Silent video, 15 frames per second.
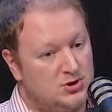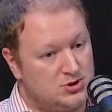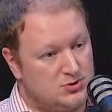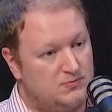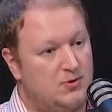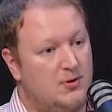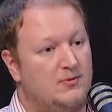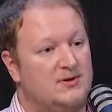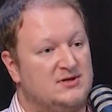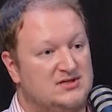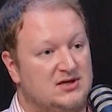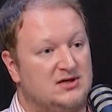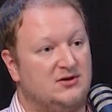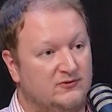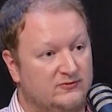you should probably
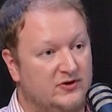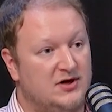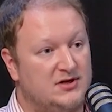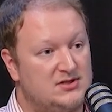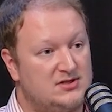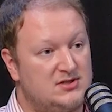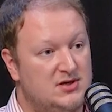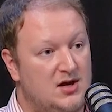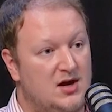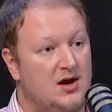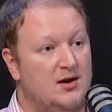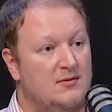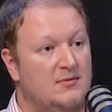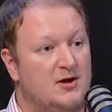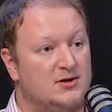seek advice
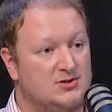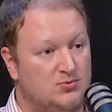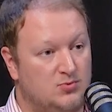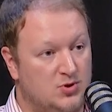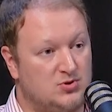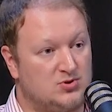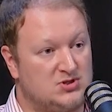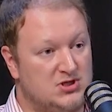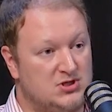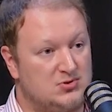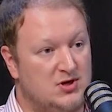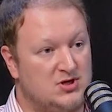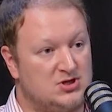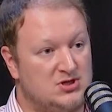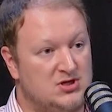um, as to what your
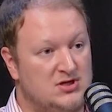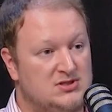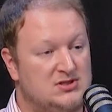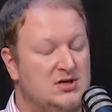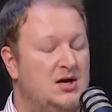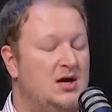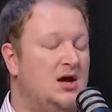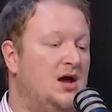situation is,